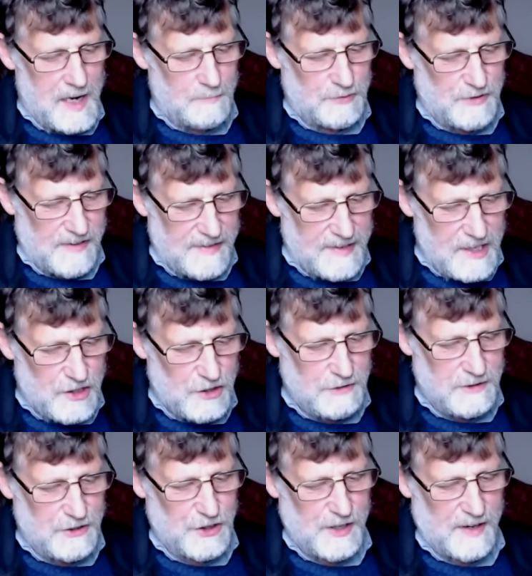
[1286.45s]

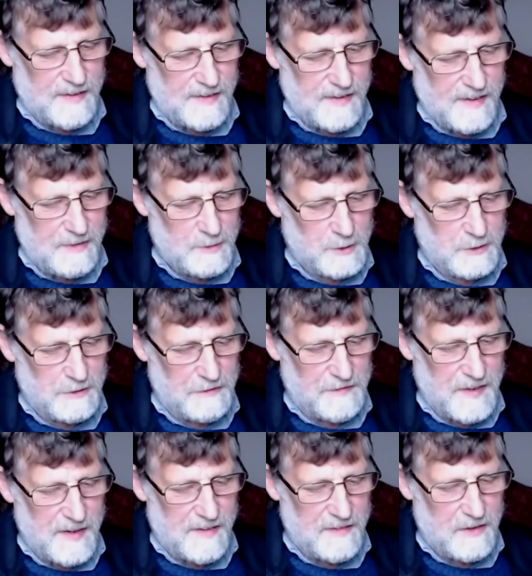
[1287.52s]
Procedural justice, which
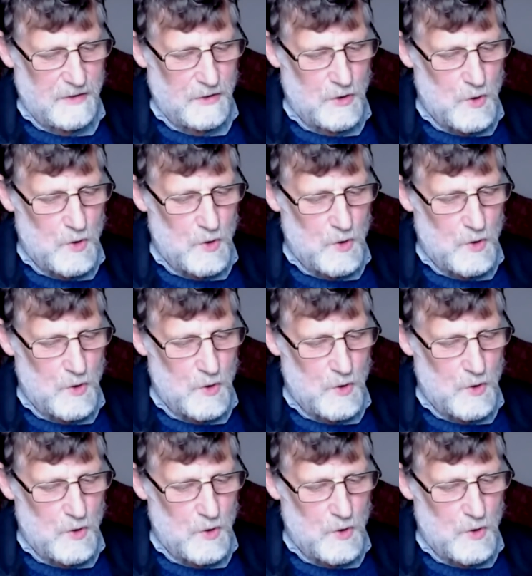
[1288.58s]
refers to